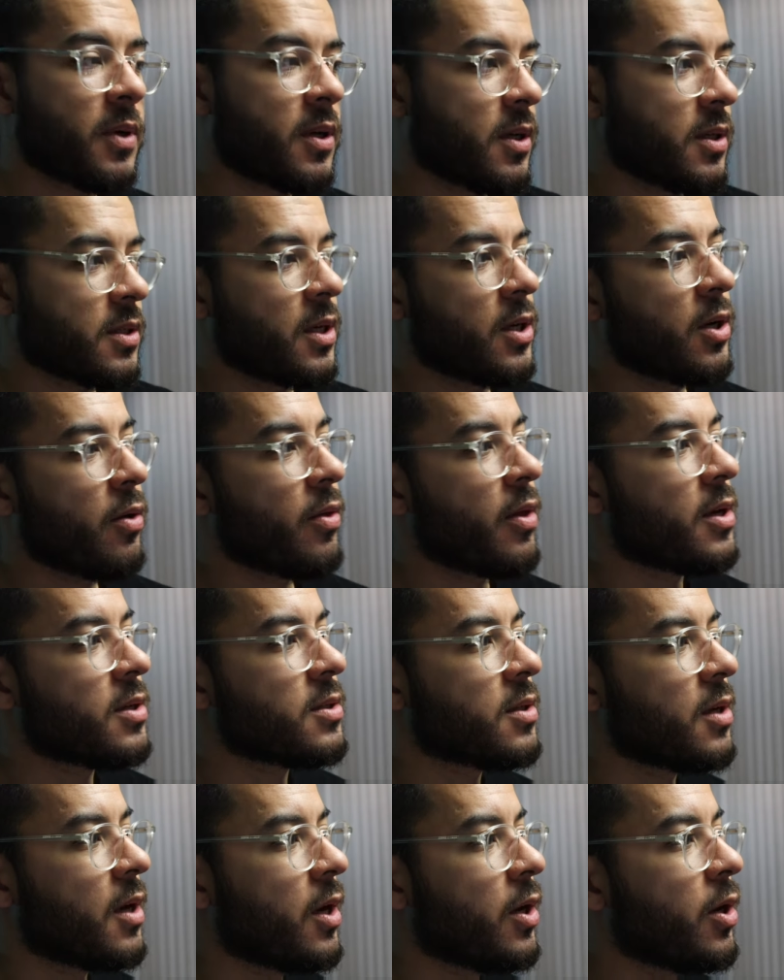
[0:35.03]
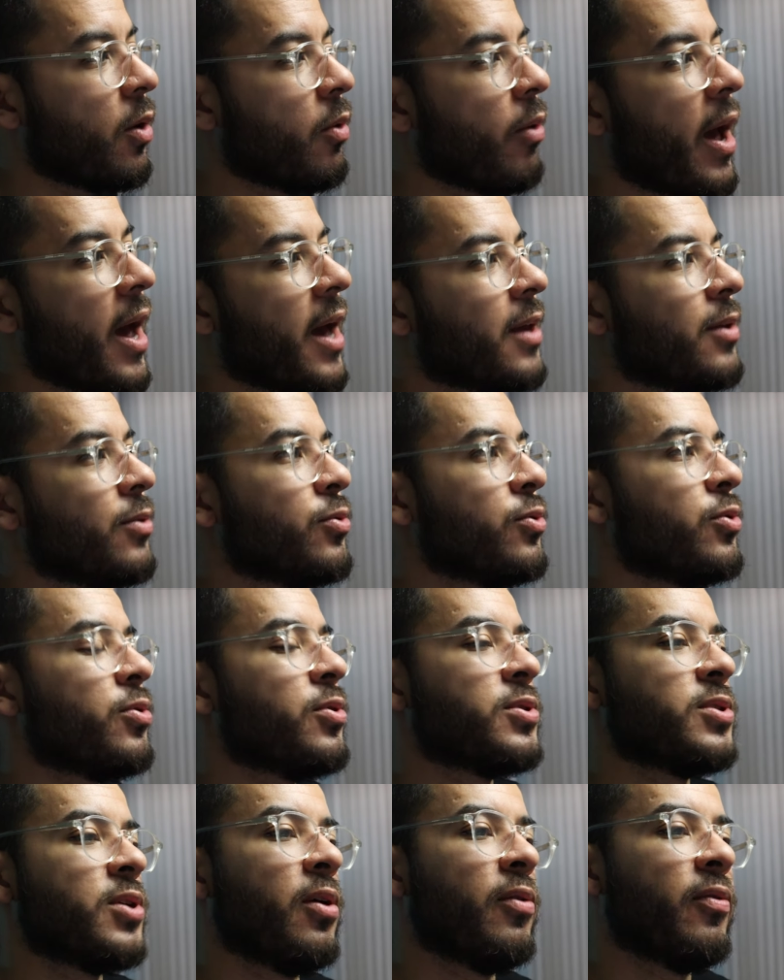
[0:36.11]
Because I know there's no
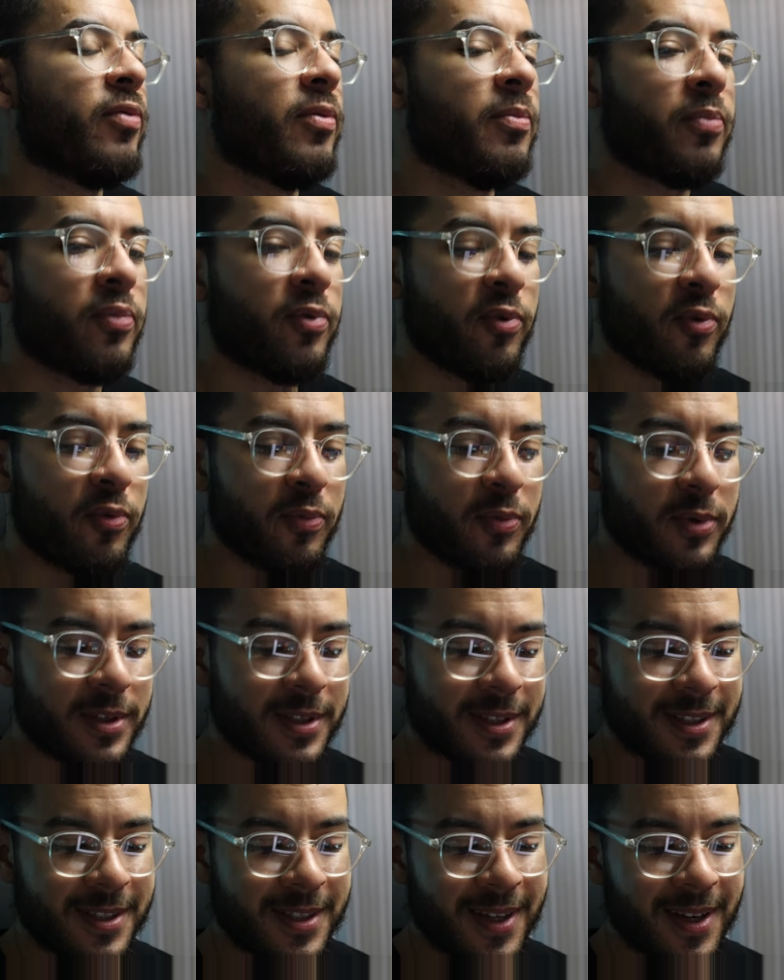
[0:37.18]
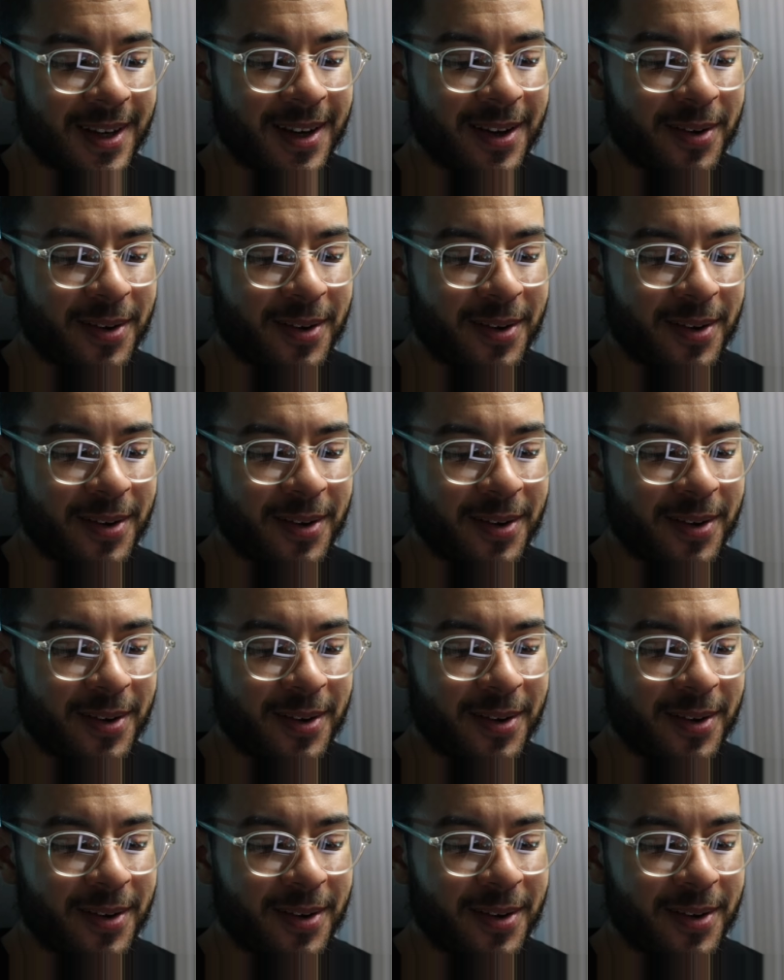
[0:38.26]
end to the self-improvement,